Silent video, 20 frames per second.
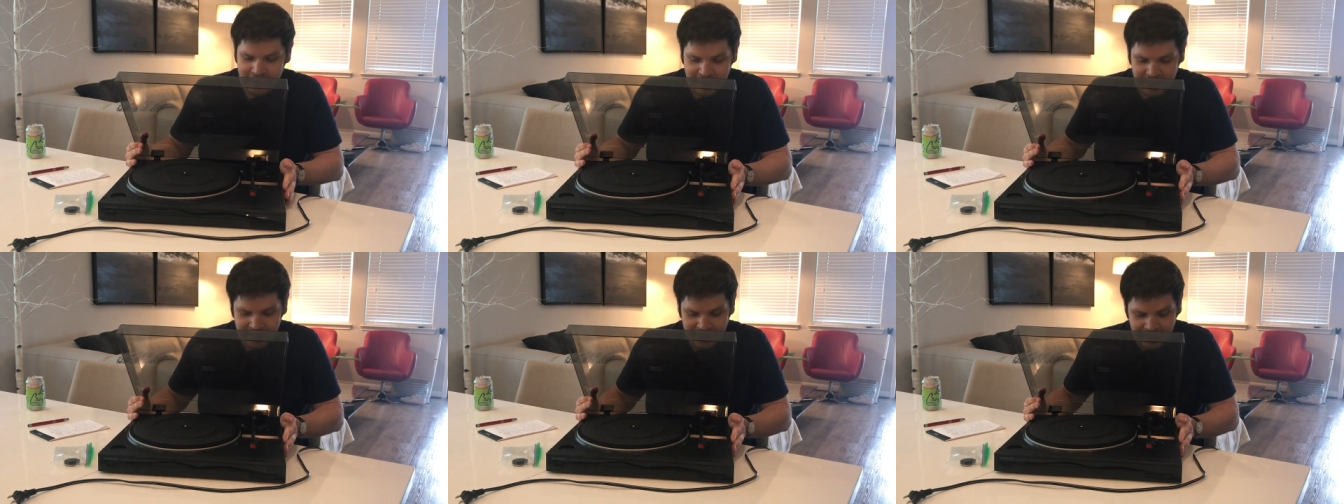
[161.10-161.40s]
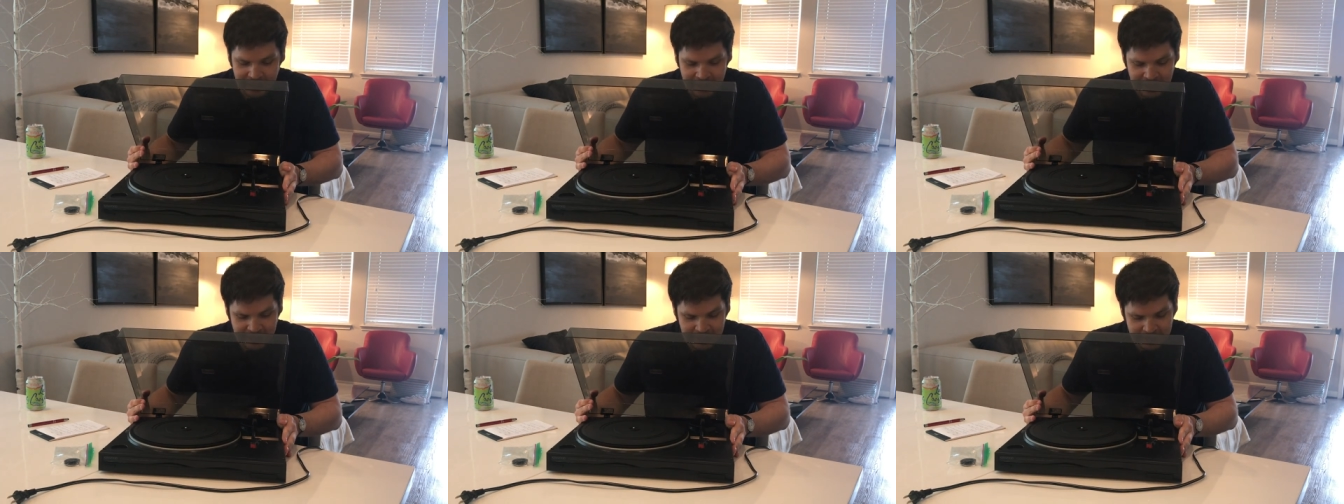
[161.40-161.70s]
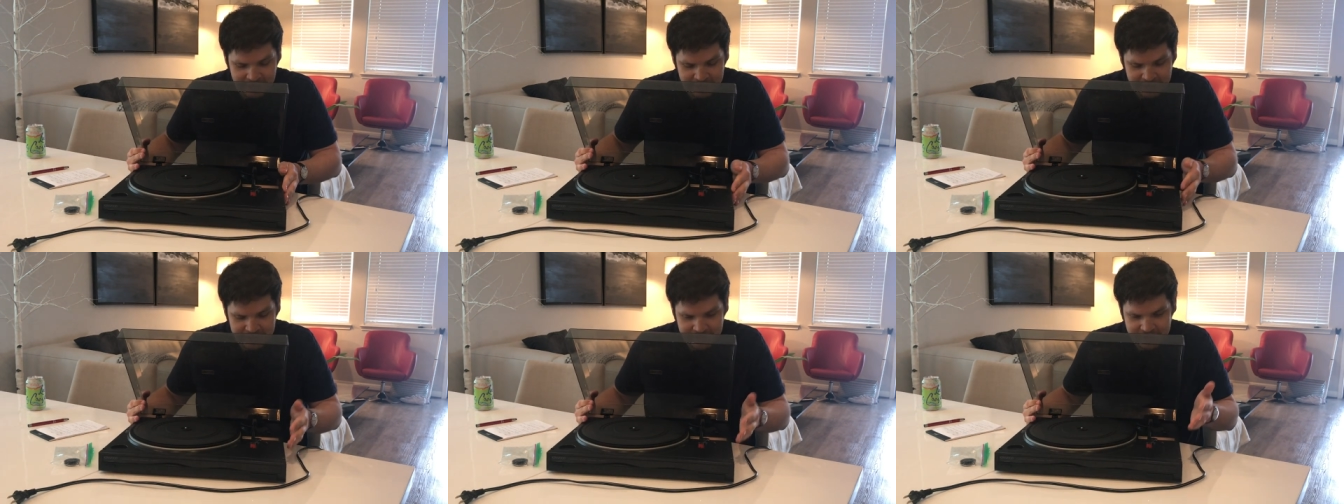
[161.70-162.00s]

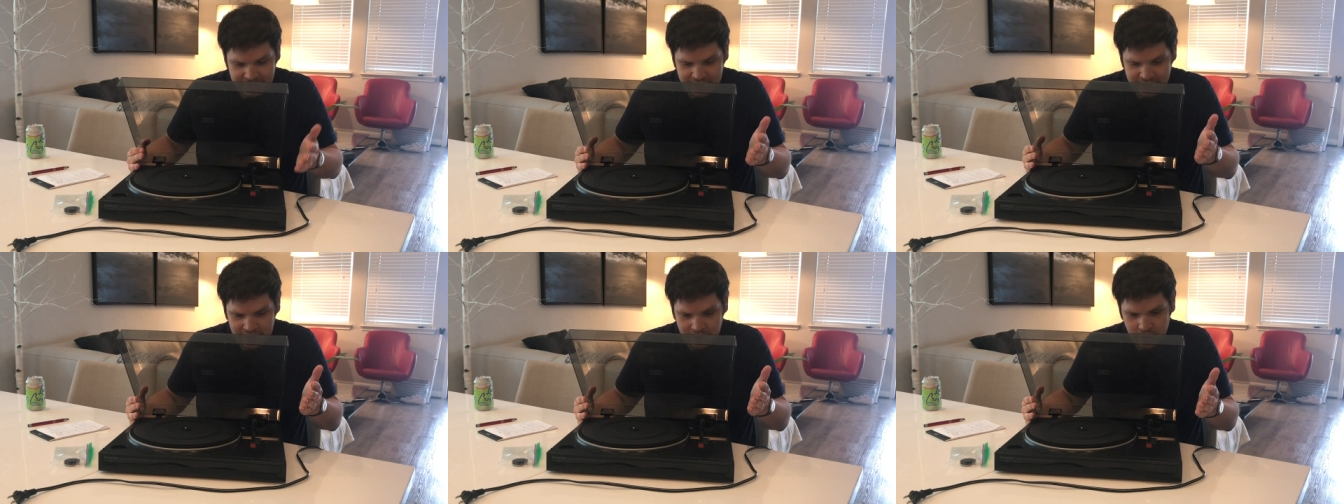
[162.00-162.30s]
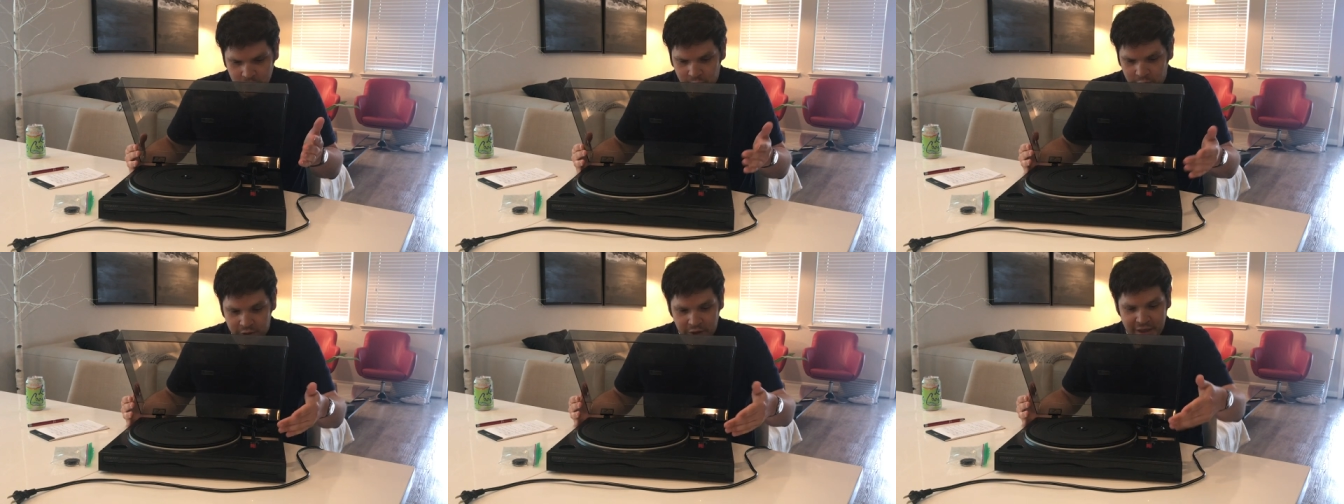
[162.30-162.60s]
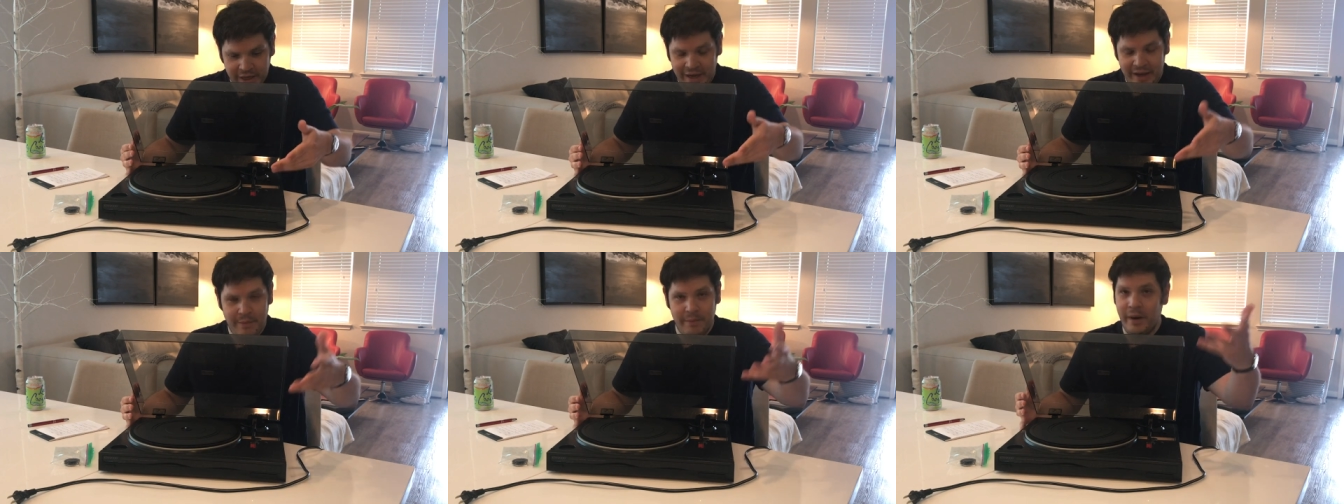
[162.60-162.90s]
and you really
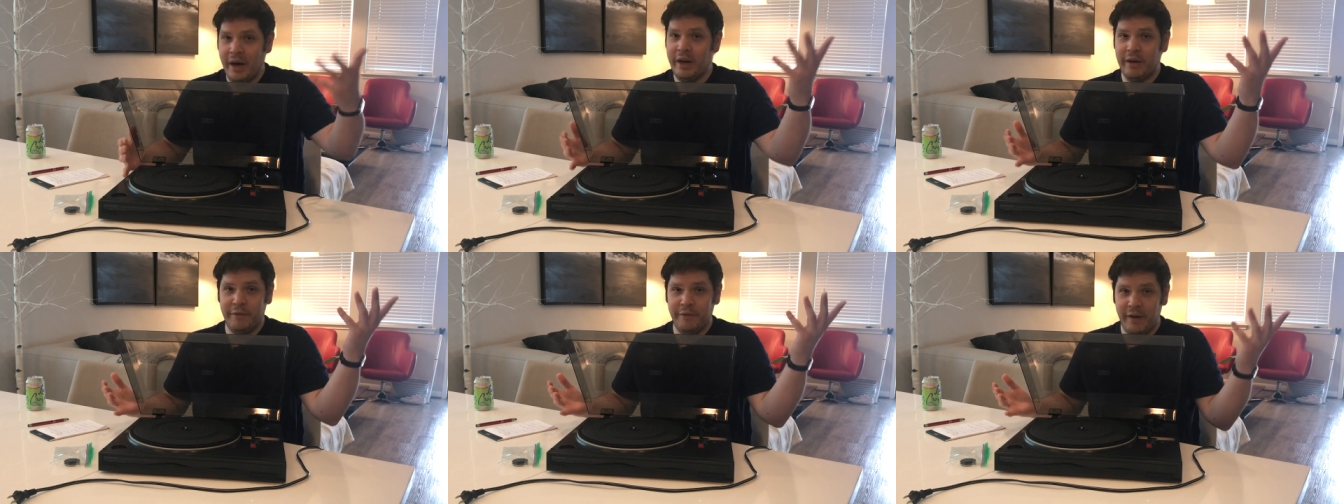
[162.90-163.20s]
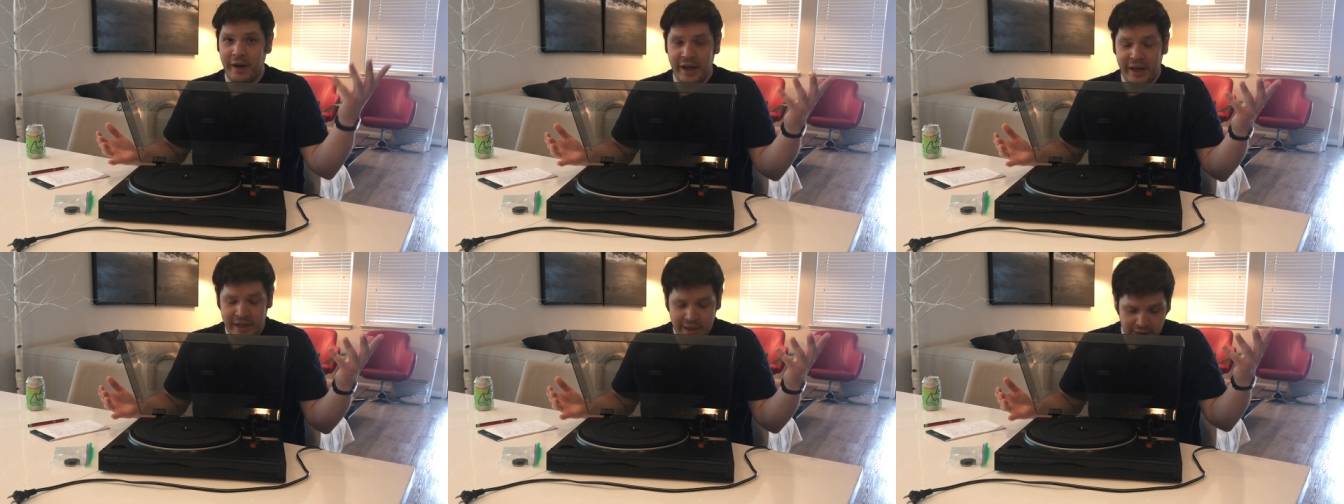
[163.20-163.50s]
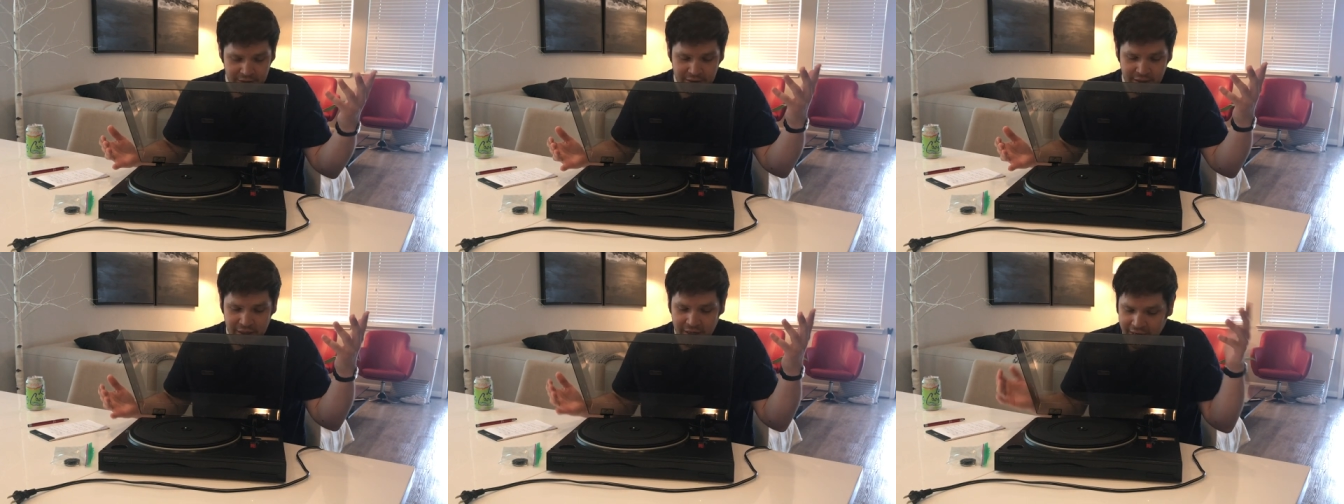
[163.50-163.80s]
can't modify
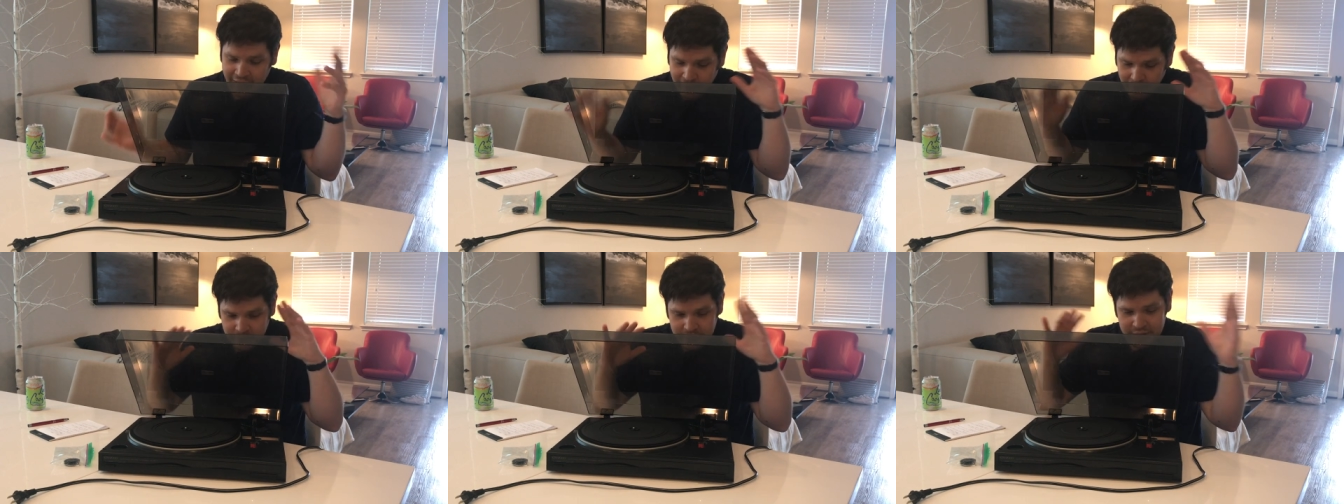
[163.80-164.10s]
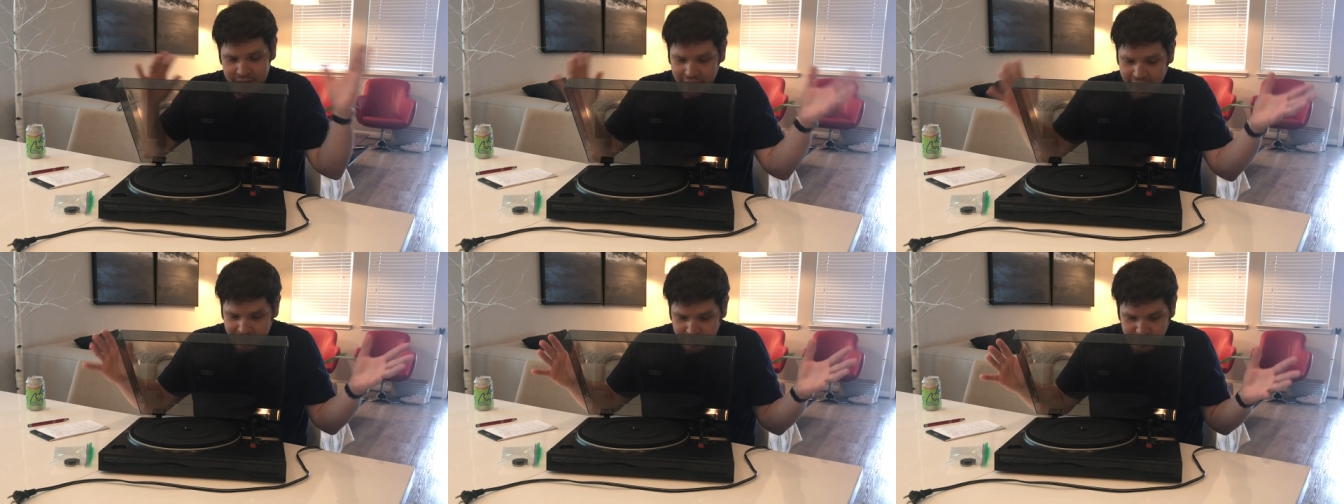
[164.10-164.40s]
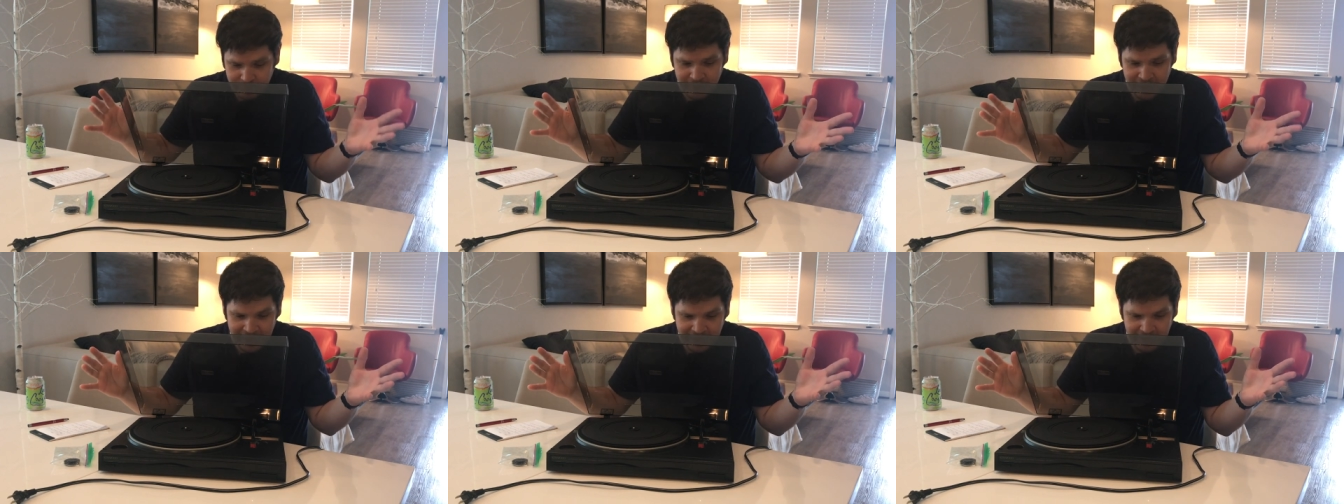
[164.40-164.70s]
anything outside
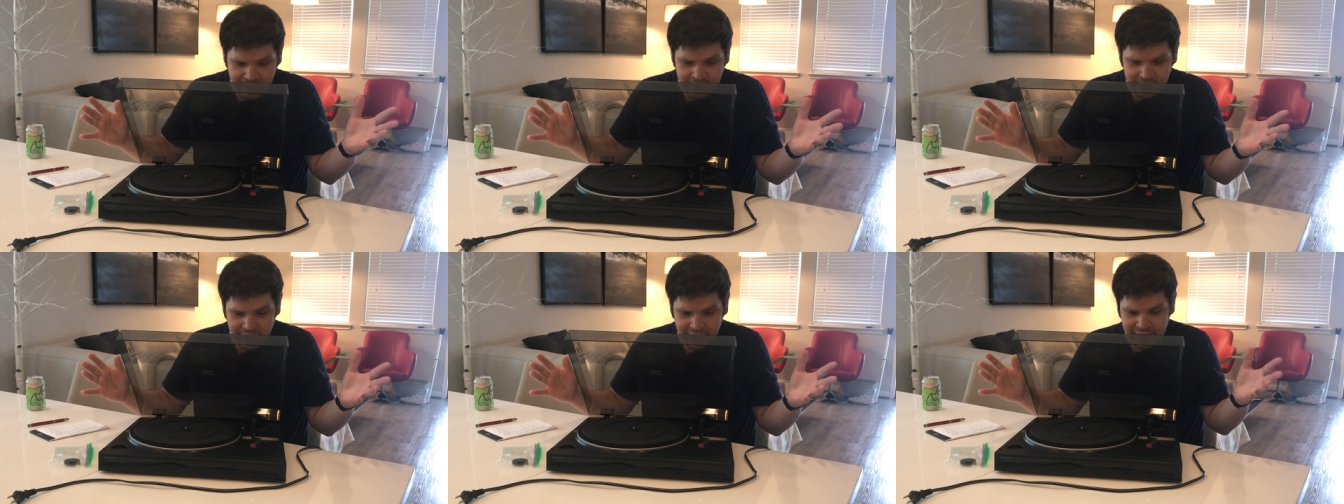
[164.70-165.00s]
of that.